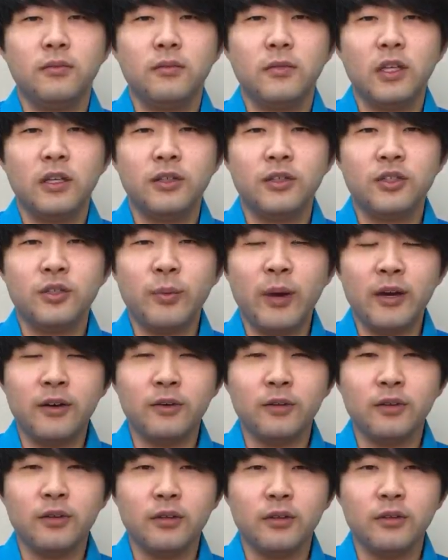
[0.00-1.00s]
Just a
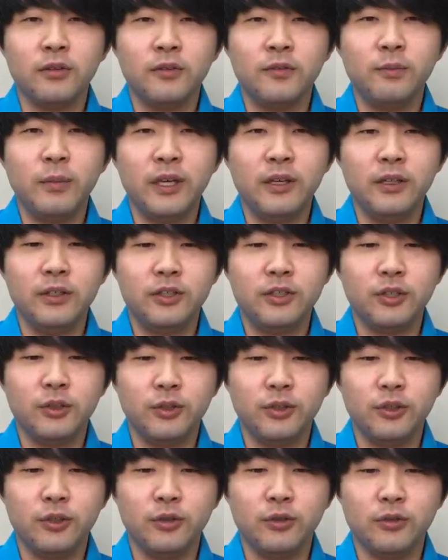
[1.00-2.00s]
matter of making sure
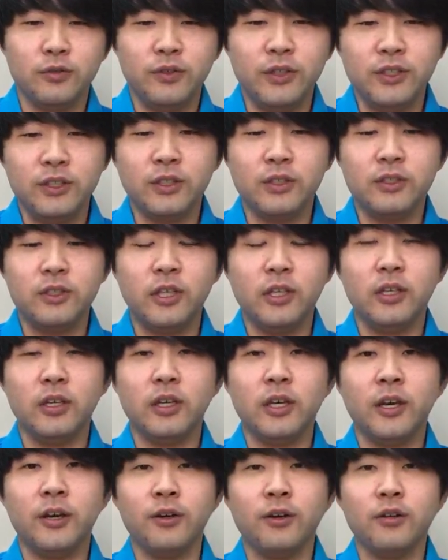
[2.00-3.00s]
your visa is taken
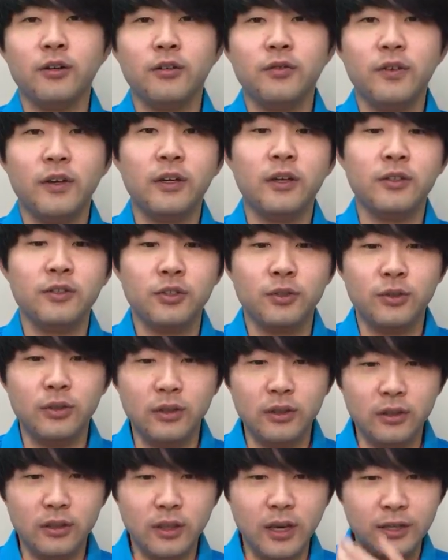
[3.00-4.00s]
care of and also
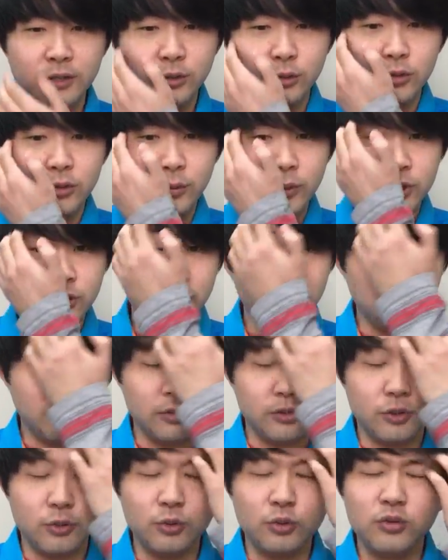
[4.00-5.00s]
the actual admission to the
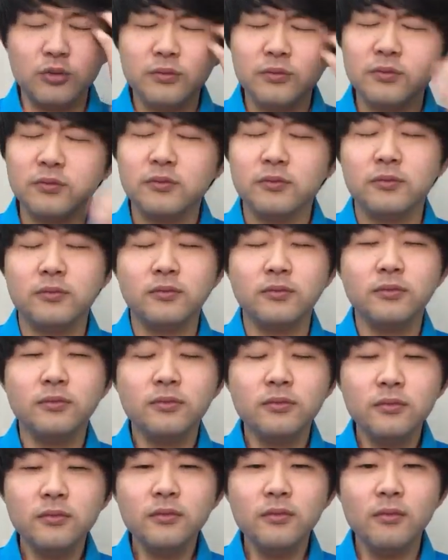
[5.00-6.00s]
school.
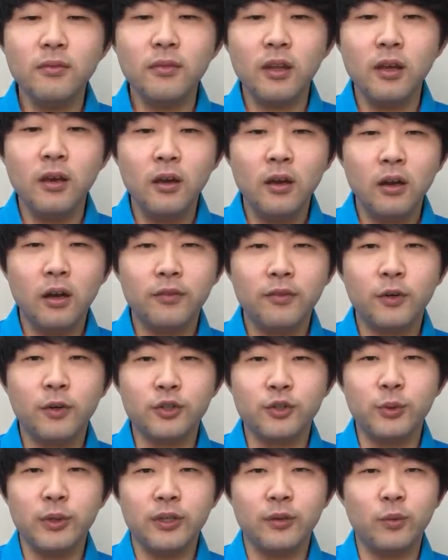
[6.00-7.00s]
Of course,
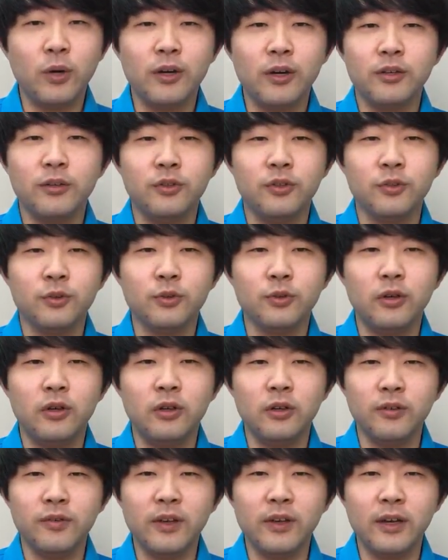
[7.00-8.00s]
we can walk you through
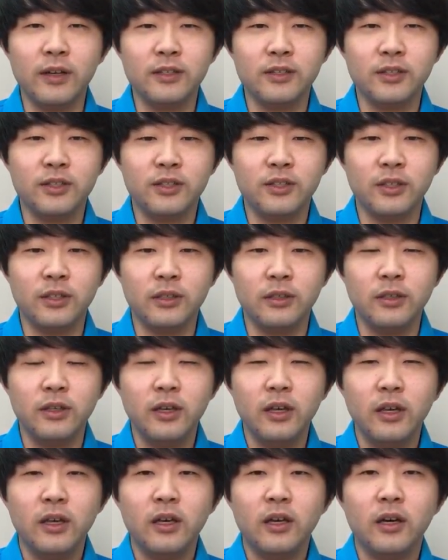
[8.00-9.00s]
all of that. As I said,
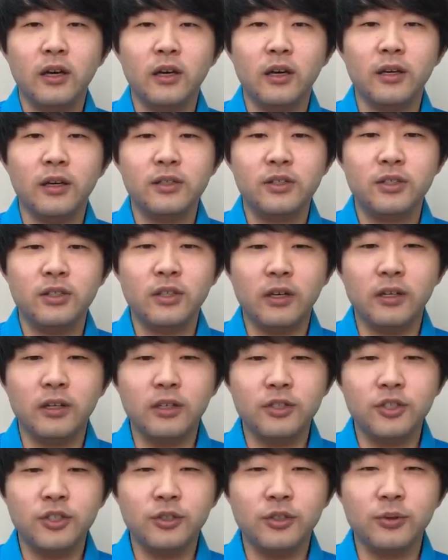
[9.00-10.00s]
it's not an
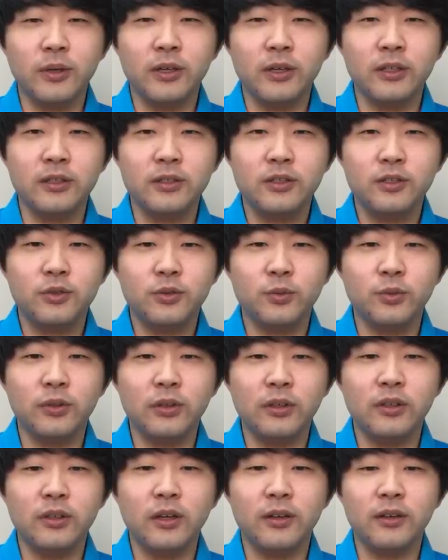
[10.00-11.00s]
issue and it's
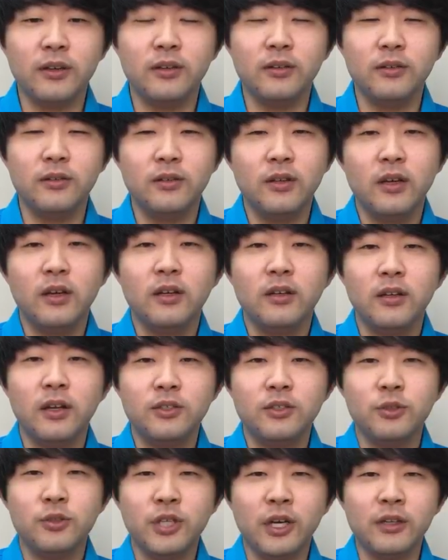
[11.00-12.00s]
really not
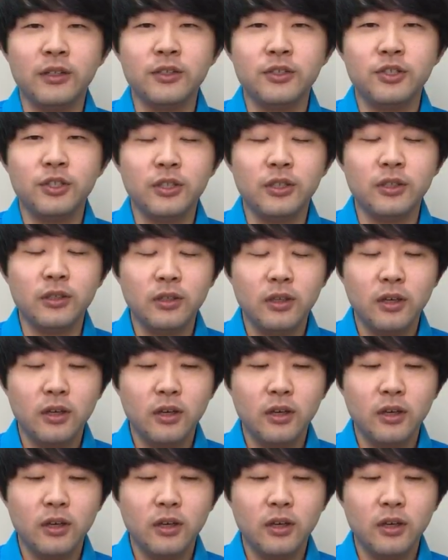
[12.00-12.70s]
too challenging.